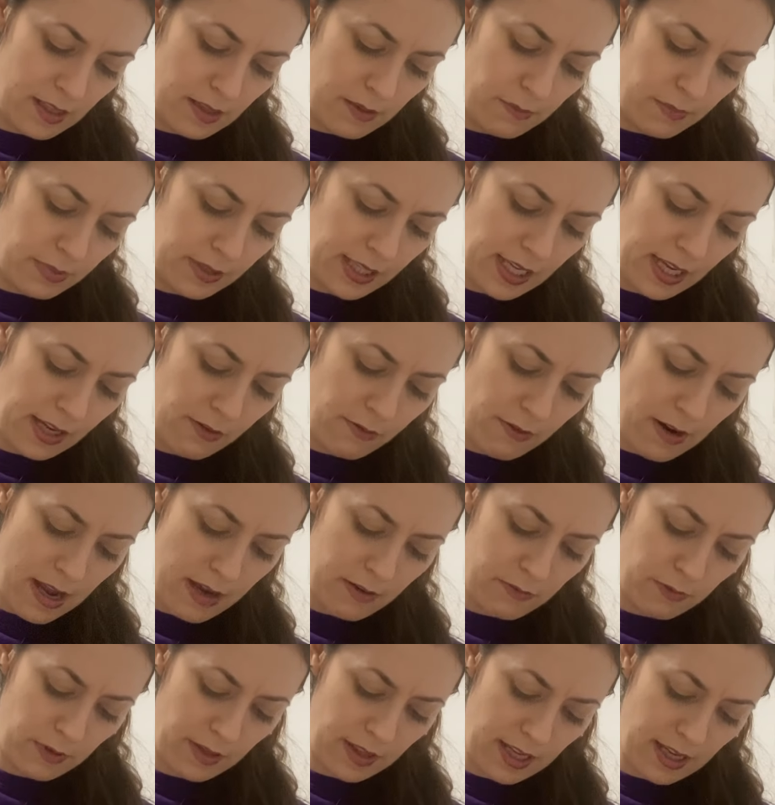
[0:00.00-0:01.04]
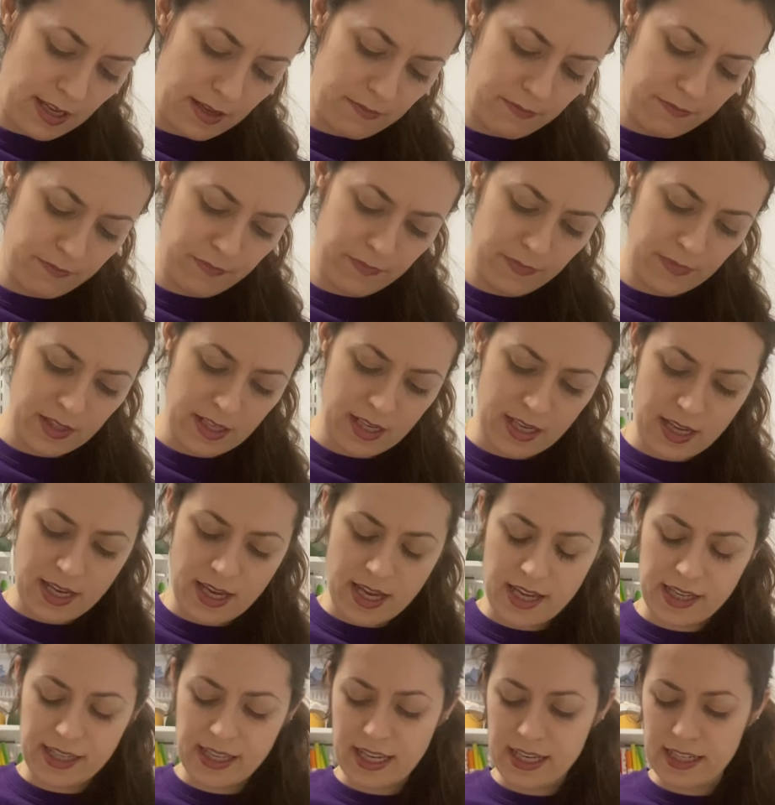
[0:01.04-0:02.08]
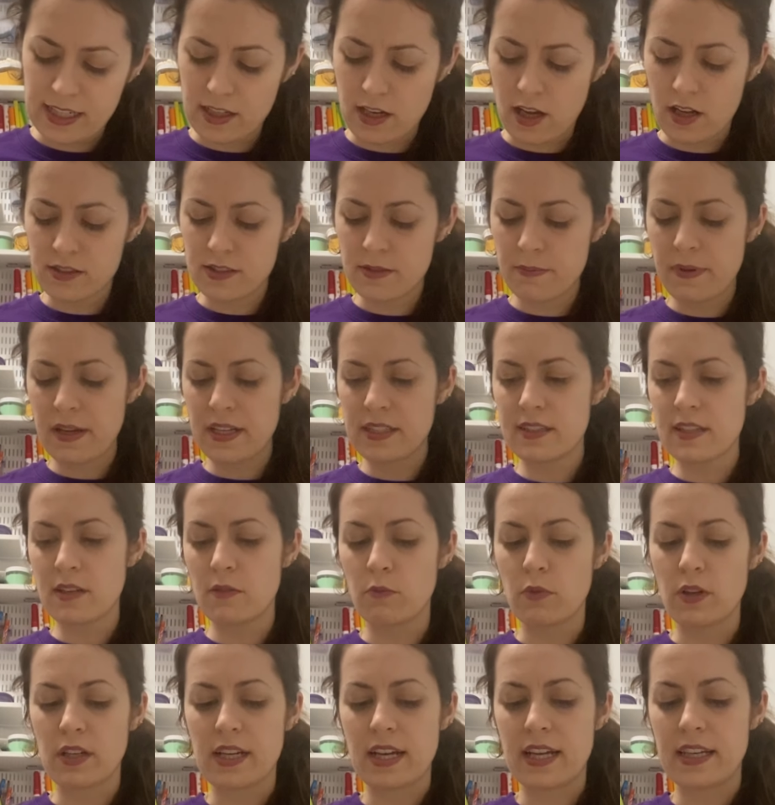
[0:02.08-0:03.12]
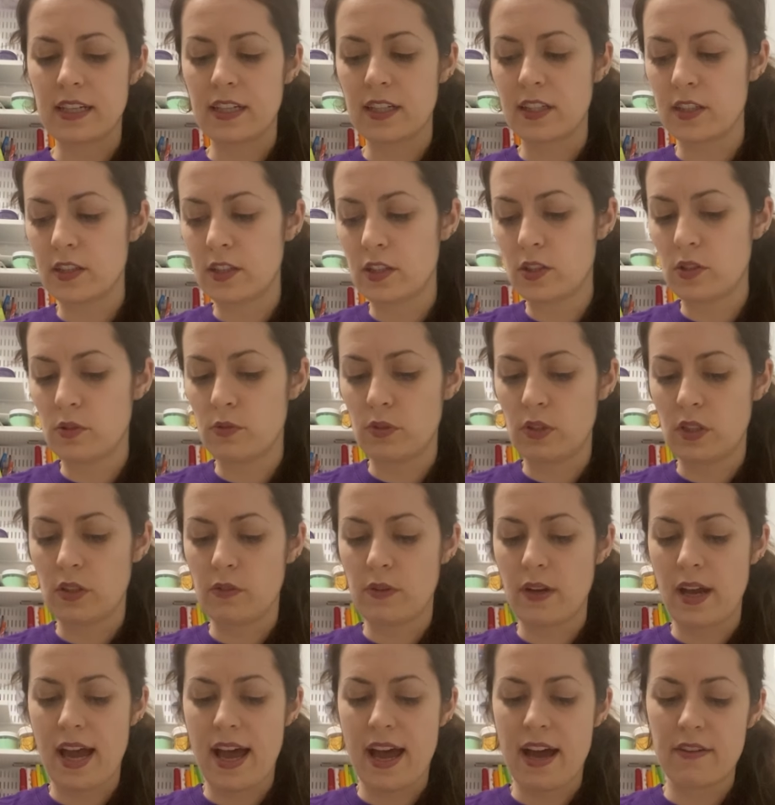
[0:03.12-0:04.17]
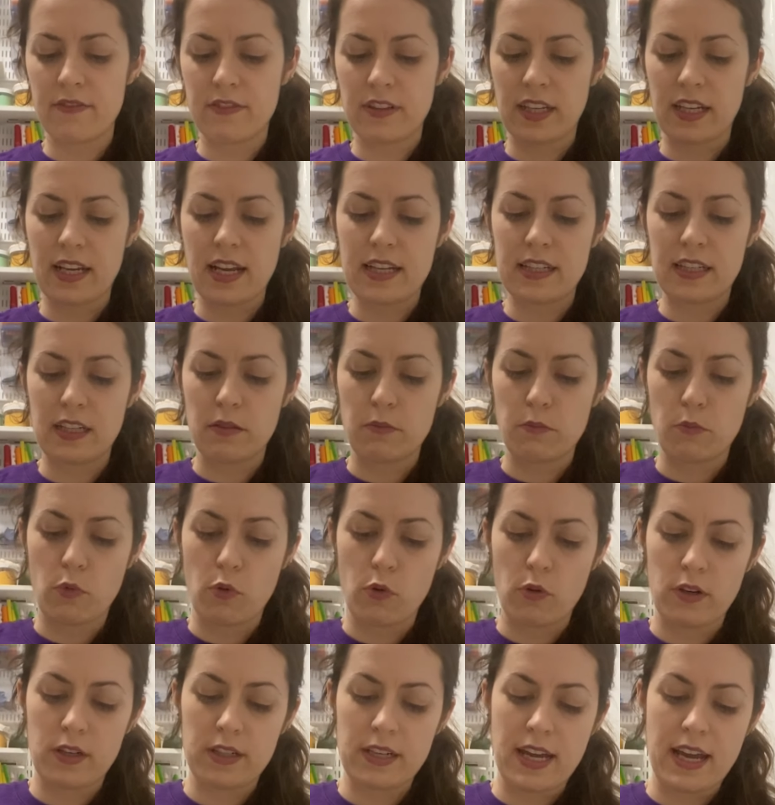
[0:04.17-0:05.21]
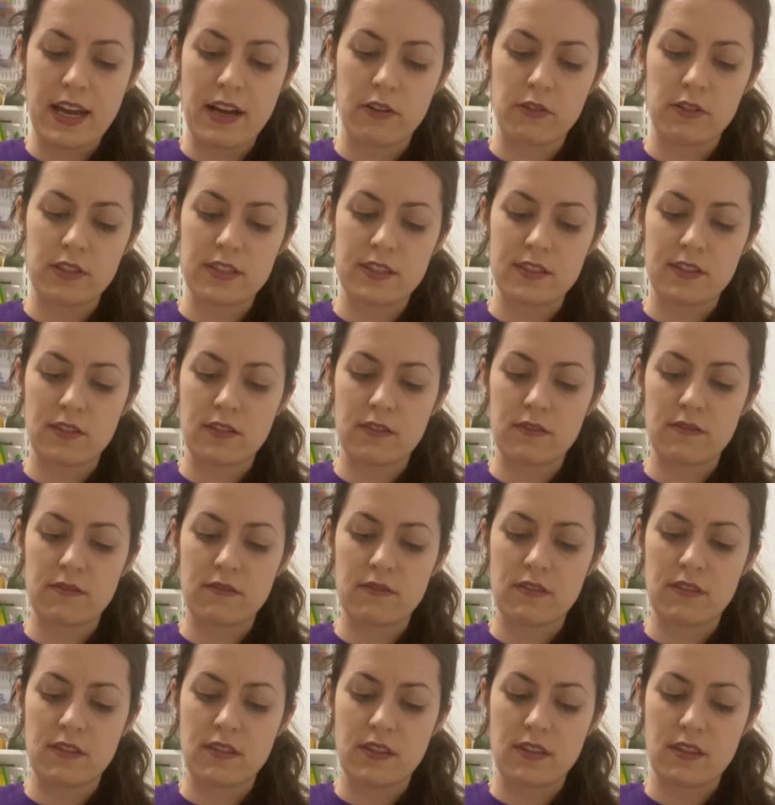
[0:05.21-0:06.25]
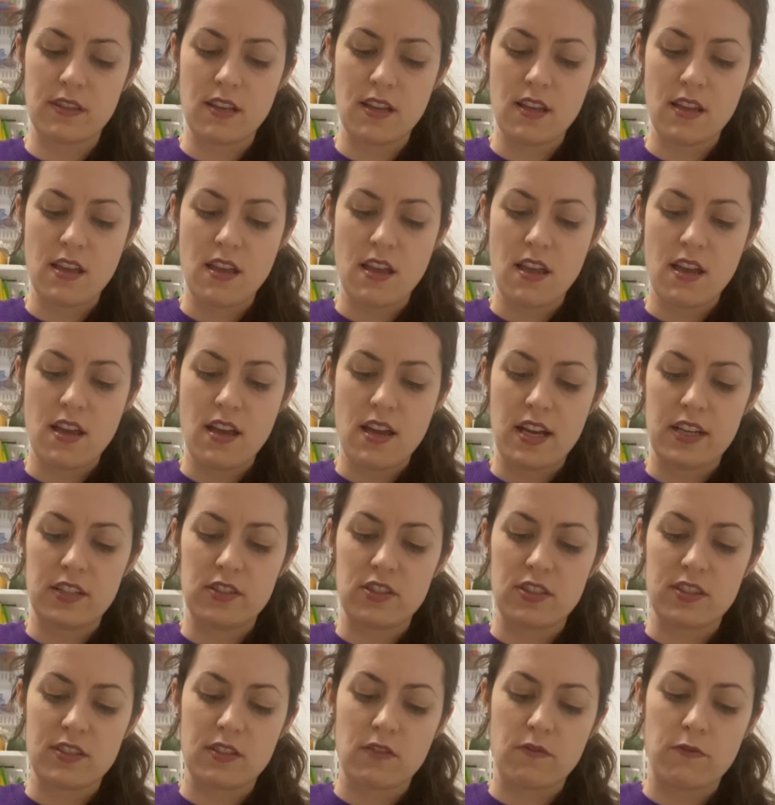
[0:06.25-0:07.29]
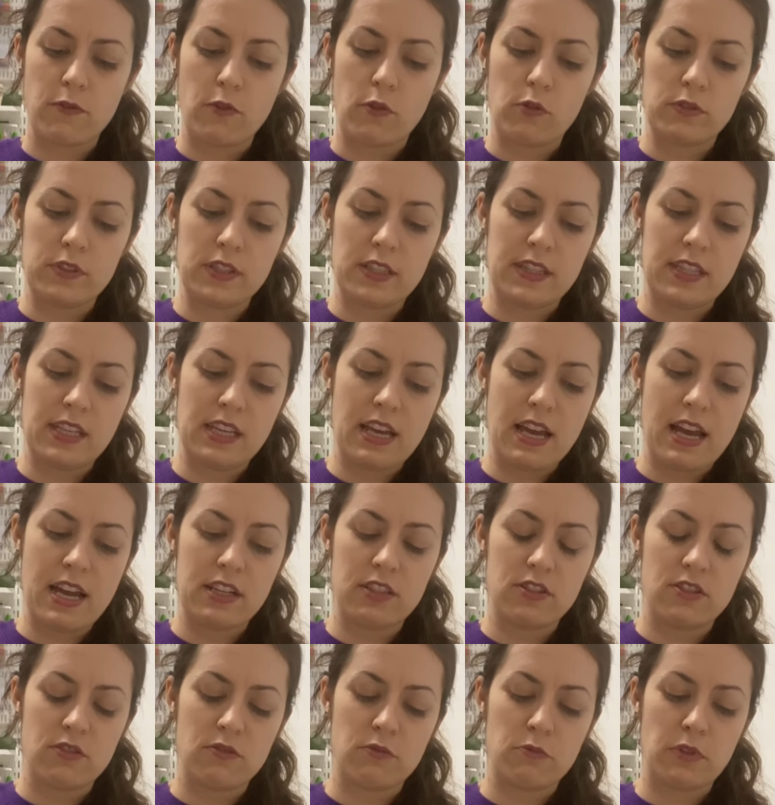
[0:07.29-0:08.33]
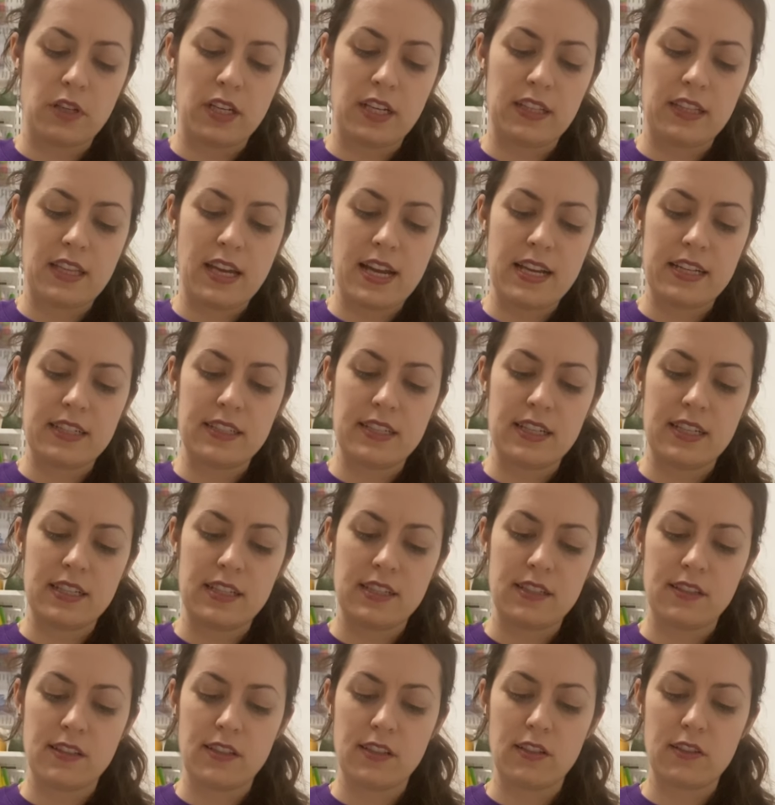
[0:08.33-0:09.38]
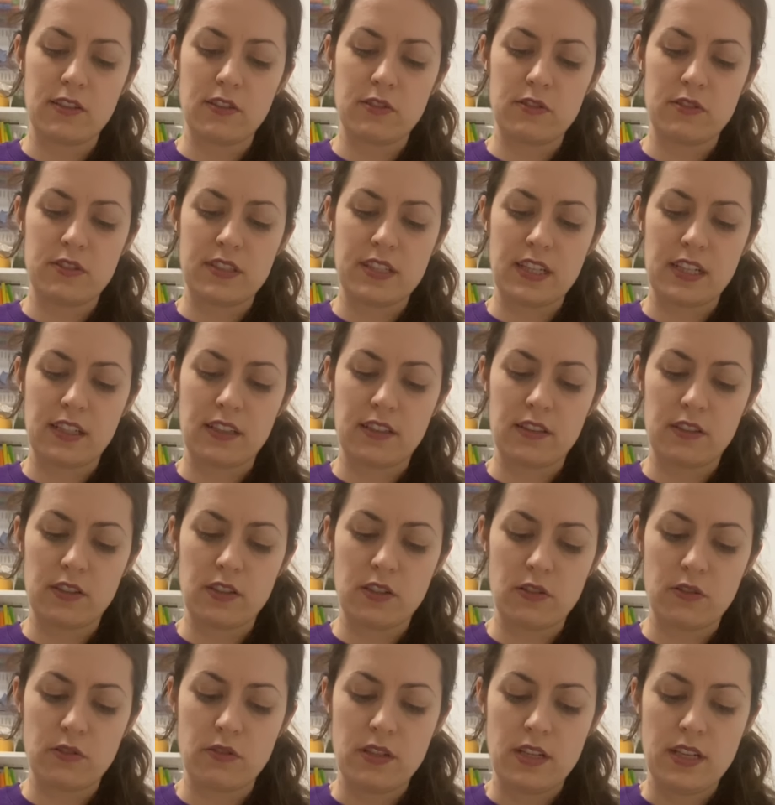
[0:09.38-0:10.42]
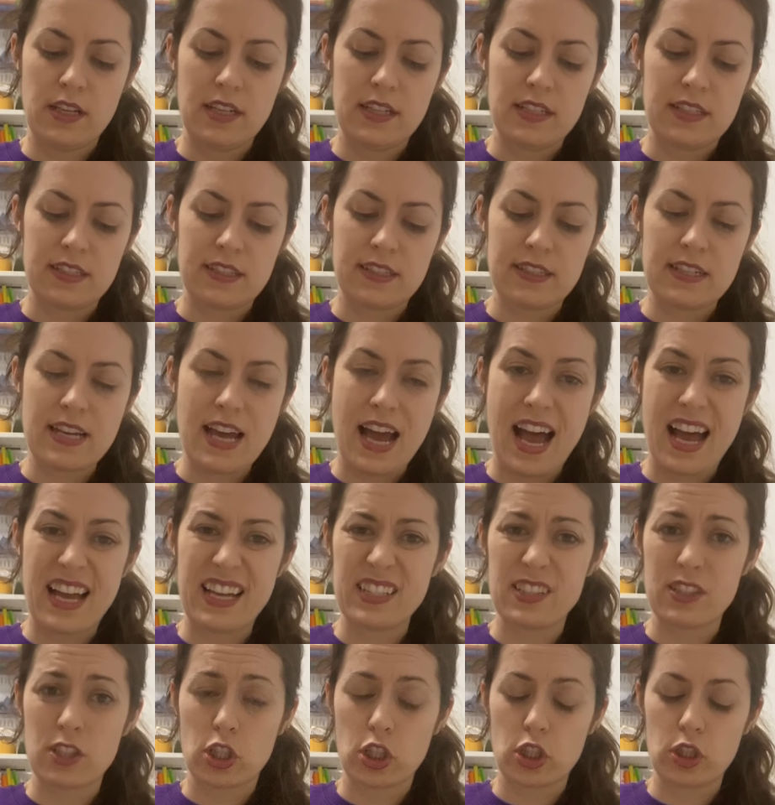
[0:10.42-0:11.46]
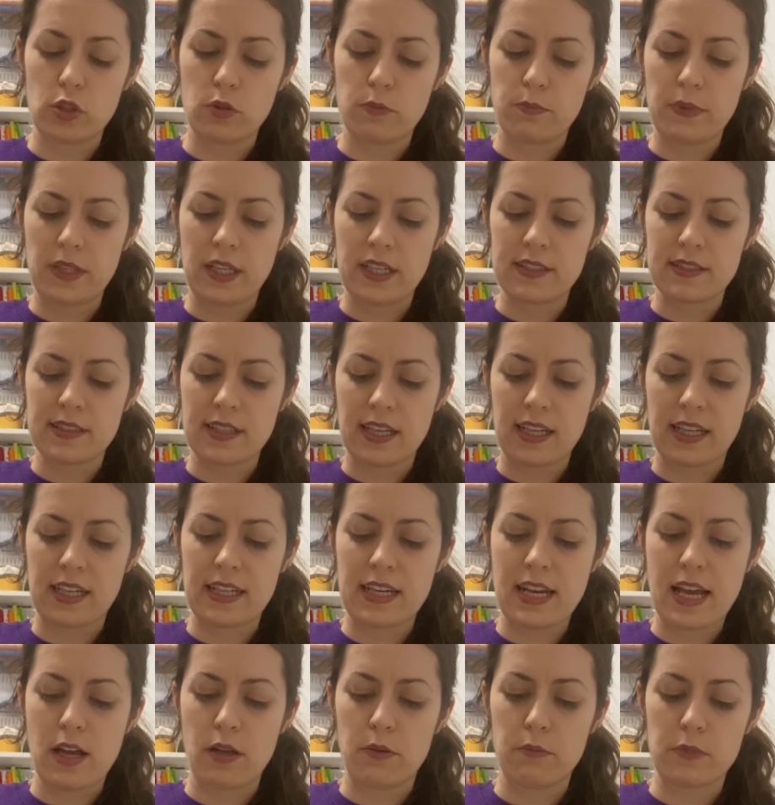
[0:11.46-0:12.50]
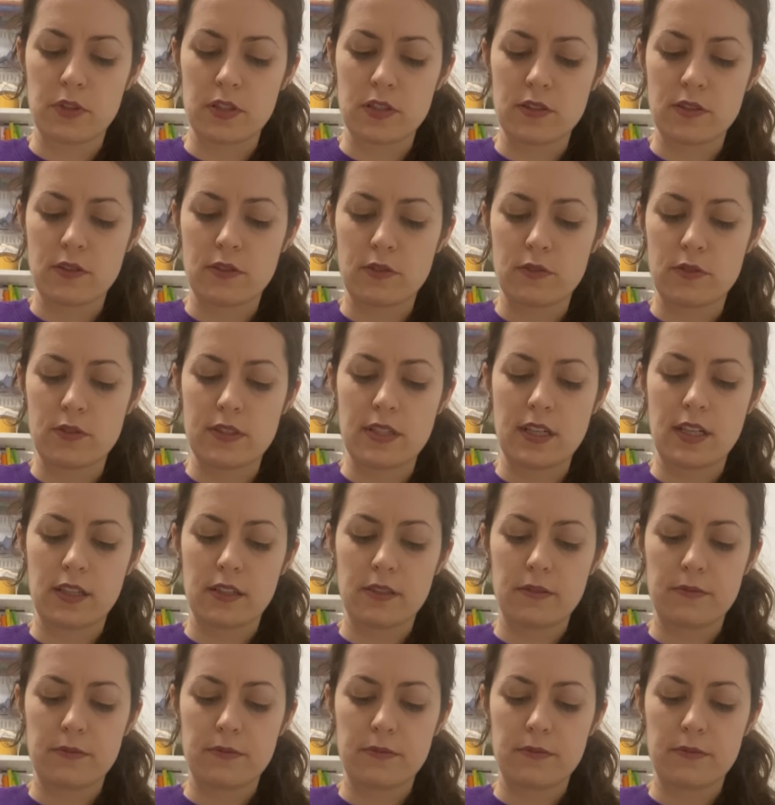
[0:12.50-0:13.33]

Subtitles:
Play around with it. Again, it all depends on what kind of glue you have. Like I need more now because I just folded the edge and realigned it, and the glue stick glue is not as gloopy as like an Elmer's glue stick.